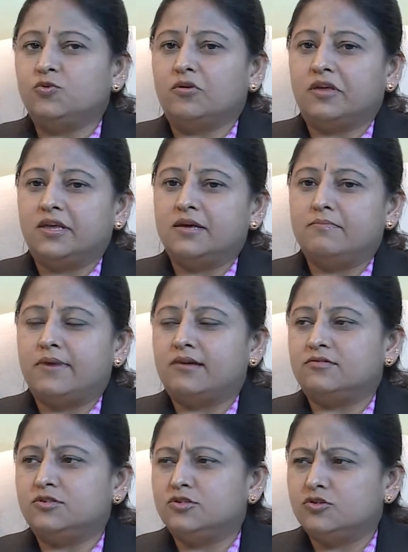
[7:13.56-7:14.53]
Talking
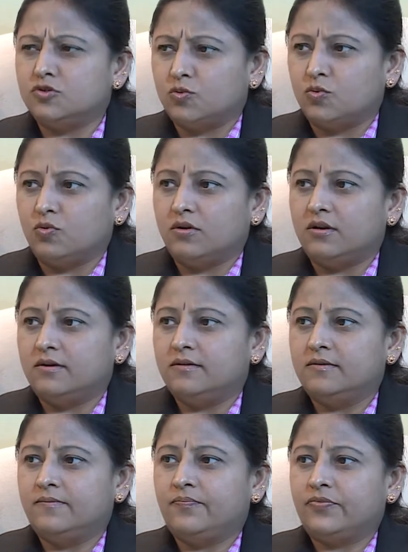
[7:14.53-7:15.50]
about soul,
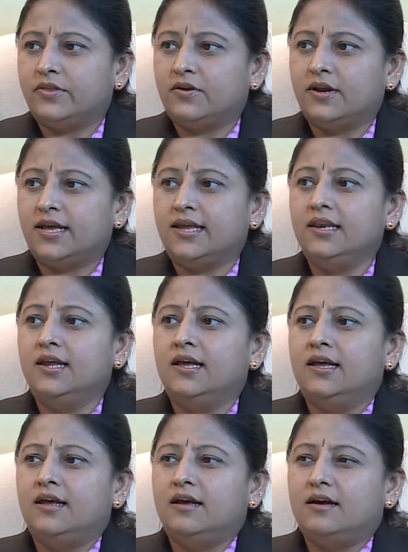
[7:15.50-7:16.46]
right?
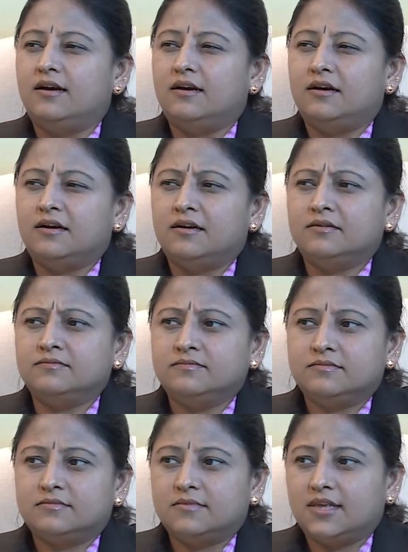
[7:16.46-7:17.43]

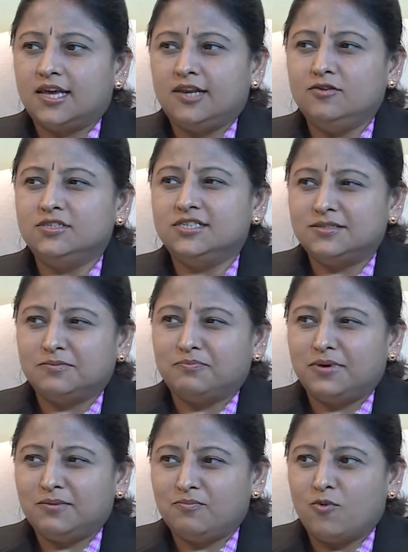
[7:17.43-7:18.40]
Can you just a
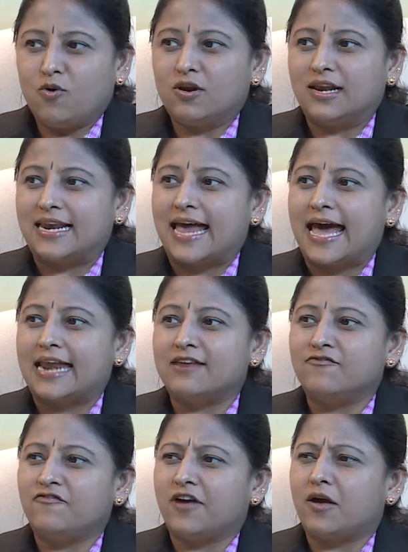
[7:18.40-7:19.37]
bit more
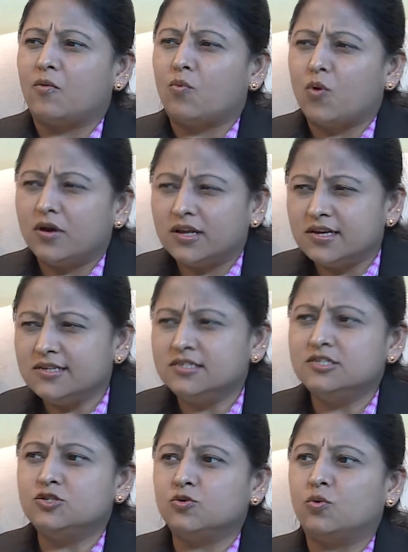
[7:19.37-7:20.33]
clarify what is
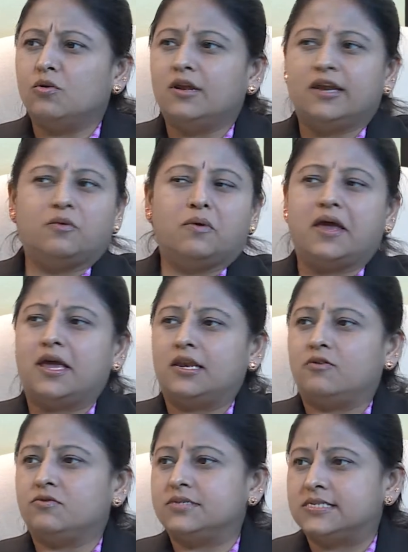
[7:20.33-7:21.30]
soul and where
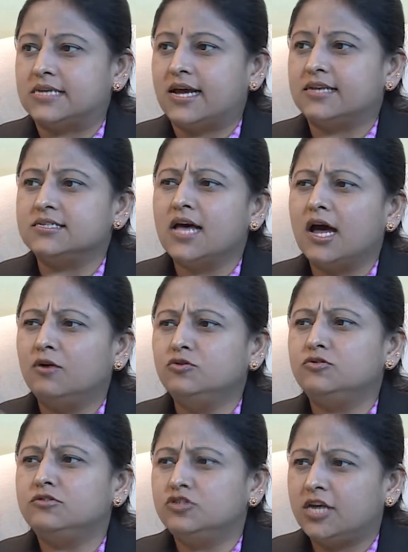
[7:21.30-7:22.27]
it resides?
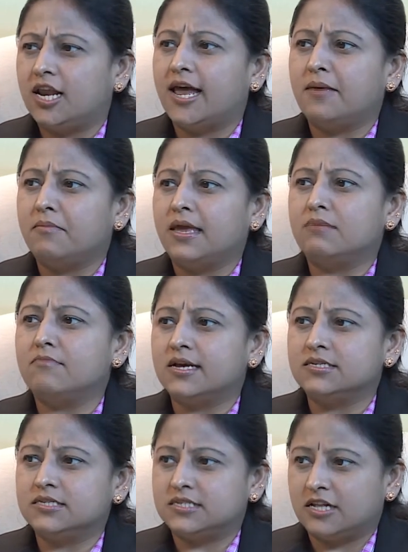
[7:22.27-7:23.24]
How shall I make
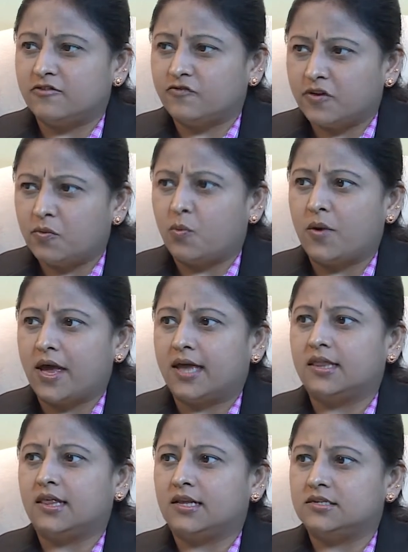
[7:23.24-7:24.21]
myself
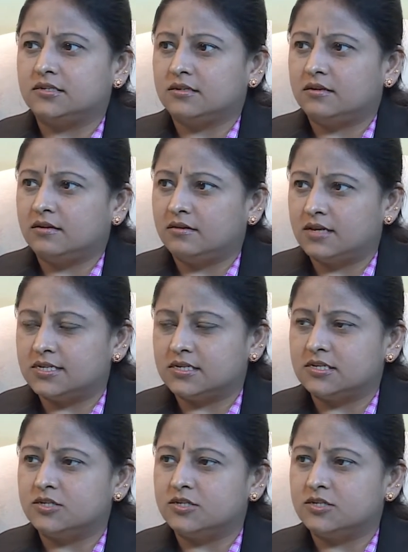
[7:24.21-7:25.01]
aware that there's a